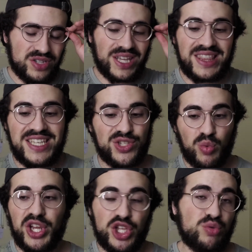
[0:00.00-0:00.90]
Like, this is
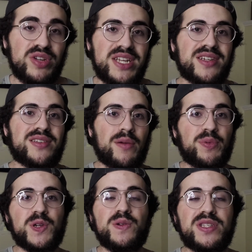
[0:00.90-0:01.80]
what you need to start
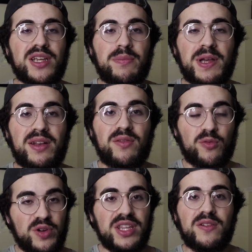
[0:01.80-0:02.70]
producing. But
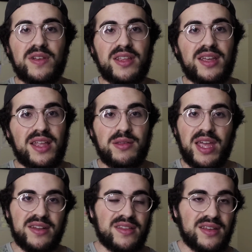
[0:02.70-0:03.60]
really, really, at the
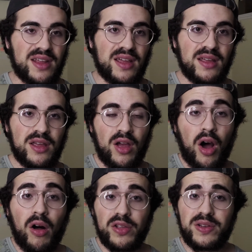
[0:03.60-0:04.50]
end of the day,
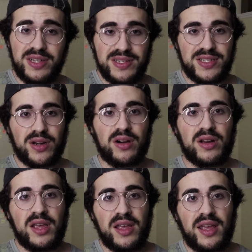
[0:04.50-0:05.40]
all you need to start
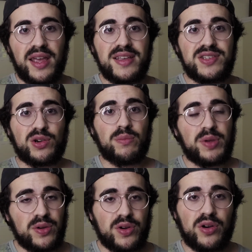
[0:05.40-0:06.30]
is your
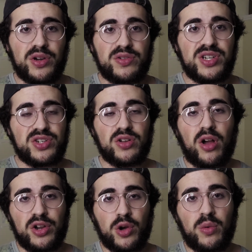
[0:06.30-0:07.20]
computer, your digital
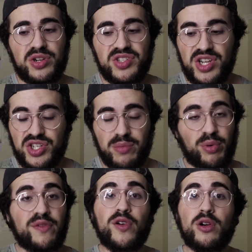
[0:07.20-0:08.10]
audio workstation, and
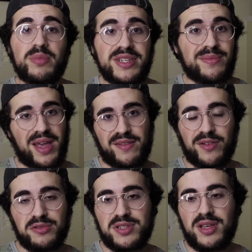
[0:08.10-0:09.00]
preferably some
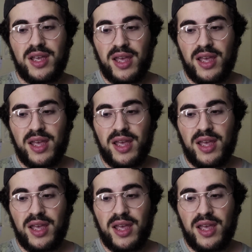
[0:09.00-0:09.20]
headphones.